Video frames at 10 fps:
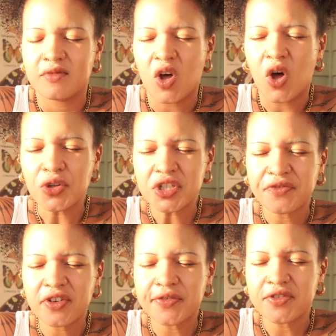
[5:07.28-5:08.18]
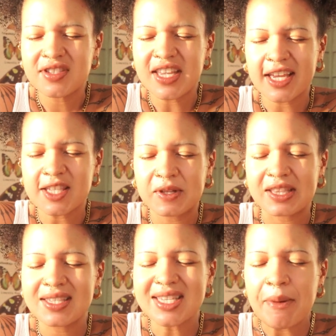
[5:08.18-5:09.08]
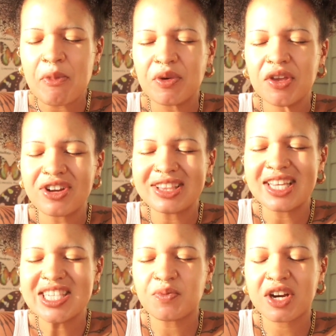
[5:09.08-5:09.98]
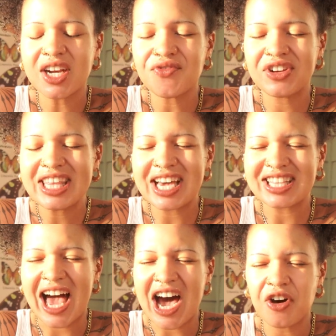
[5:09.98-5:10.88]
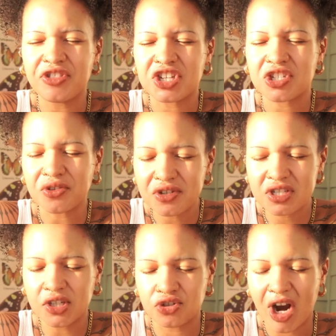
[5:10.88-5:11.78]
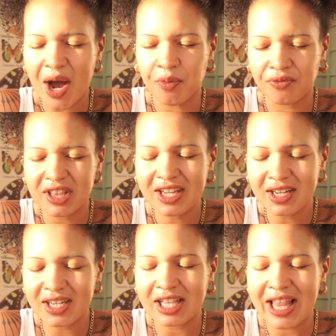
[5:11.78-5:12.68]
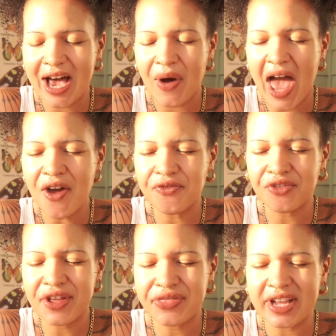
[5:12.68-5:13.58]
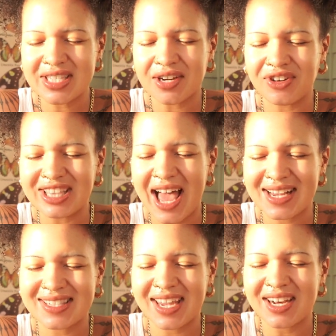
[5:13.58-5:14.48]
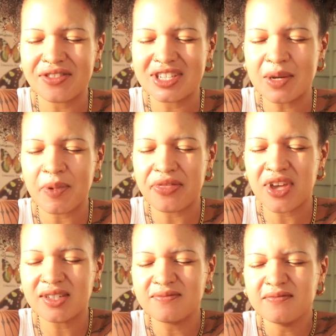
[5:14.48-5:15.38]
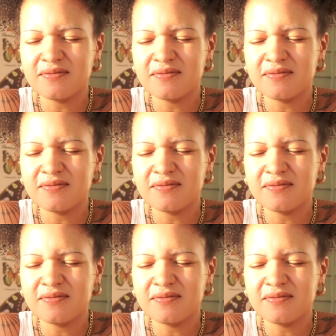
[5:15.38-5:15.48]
Hold it for a few seconds, but this time when we release, we're going to really allow the shoulders to drop. We're really going to allow everything to relax. Take another deep breath in.